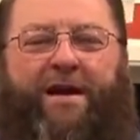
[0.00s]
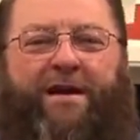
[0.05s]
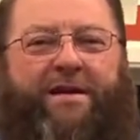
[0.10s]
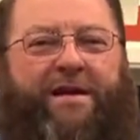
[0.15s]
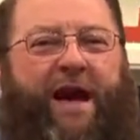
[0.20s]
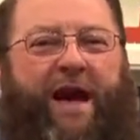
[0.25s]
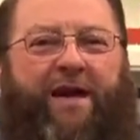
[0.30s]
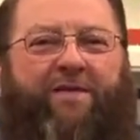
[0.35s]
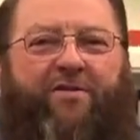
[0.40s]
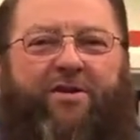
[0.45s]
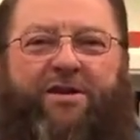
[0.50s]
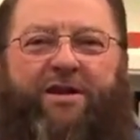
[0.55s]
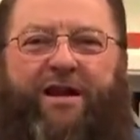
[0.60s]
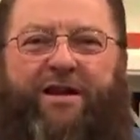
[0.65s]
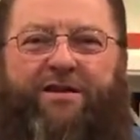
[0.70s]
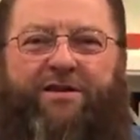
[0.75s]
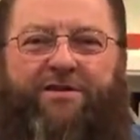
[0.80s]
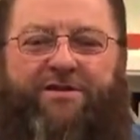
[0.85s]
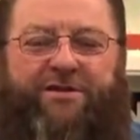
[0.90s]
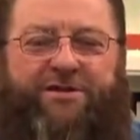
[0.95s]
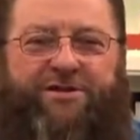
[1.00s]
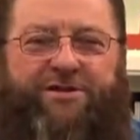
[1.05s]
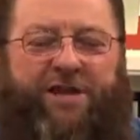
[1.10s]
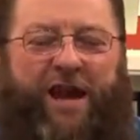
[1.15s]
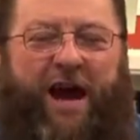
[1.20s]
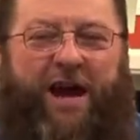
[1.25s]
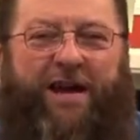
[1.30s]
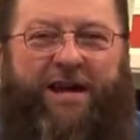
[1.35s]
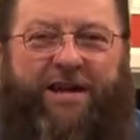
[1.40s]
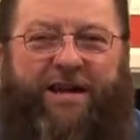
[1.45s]
David didn't
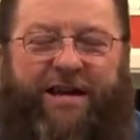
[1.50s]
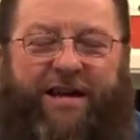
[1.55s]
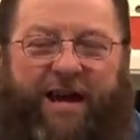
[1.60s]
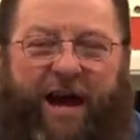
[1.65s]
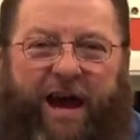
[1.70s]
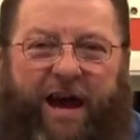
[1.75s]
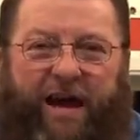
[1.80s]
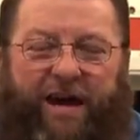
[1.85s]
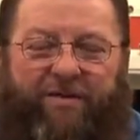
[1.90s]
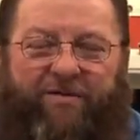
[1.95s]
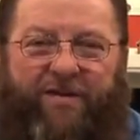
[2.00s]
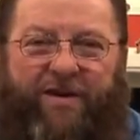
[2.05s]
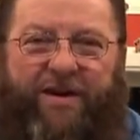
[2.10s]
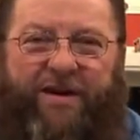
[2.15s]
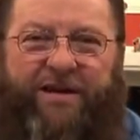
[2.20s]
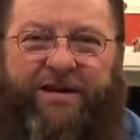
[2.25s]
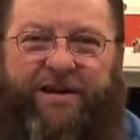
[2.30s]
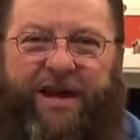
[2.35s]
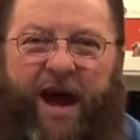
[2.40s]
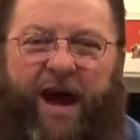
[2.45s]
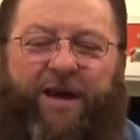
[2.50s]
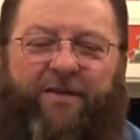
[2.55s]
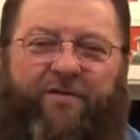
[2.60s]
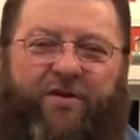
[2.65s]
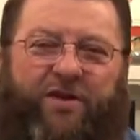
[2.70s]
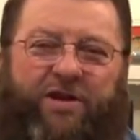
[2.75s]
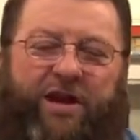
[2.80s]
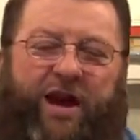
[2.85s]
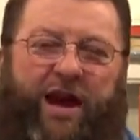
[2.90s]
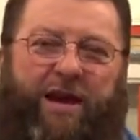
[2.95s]
stay in the cave.
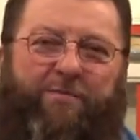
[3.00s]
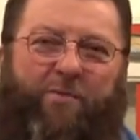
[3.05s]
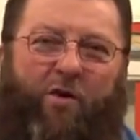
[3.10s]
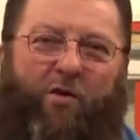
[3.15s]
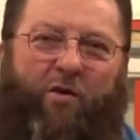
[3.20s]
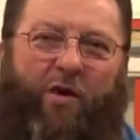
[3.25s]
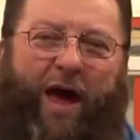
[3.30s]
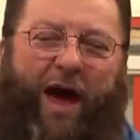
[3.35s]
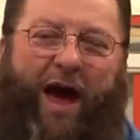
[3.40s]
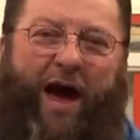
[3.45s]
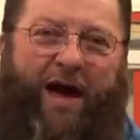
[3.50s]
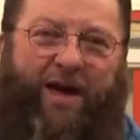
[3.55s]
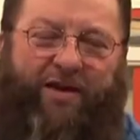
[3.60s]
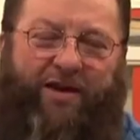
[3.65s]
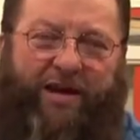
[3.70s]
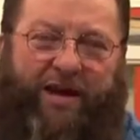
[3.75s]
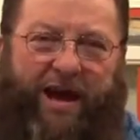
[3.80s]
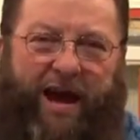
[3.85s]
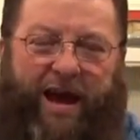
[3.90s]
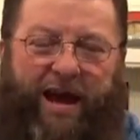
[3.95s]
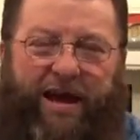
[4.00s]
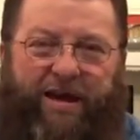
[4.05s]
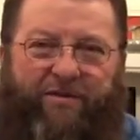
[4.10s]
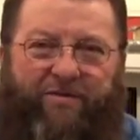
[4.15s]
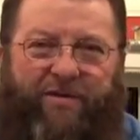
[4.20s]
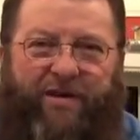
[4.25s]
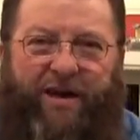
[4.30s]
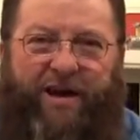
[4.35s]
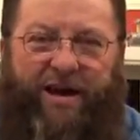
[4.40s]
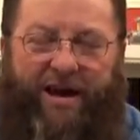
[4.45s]
David came on out of the
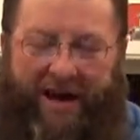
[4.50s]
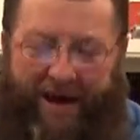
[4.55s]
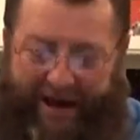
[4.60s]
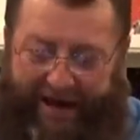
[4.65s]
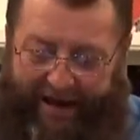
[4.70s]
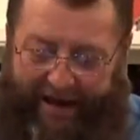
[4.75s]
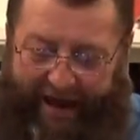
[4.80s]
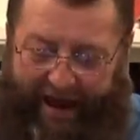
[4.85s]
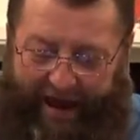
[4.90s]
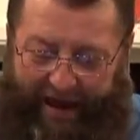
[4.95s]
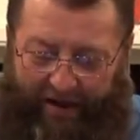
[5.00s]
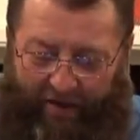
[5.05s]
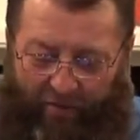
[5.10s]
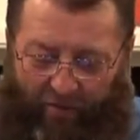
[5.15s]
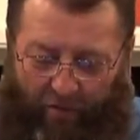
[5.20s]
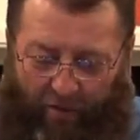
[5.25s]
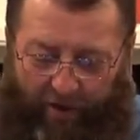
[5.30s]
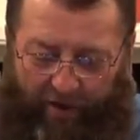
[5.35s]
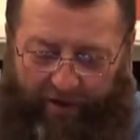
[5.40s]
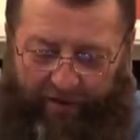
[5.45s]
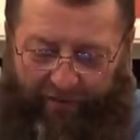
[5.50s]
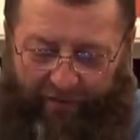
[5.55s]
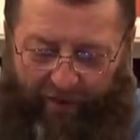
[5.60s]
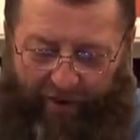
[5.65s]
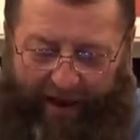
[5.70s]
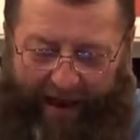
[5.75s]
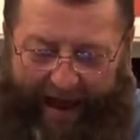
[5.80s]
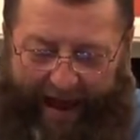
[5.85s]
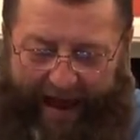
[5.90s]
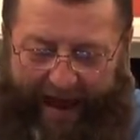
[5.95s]
cave and had a
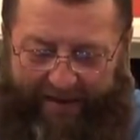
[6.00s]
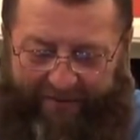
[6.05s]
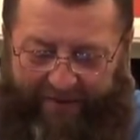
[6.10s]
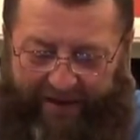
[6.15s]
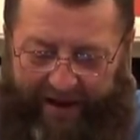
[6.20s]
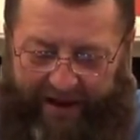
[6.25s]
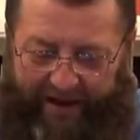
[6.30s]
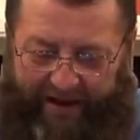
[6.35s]
wonderful life.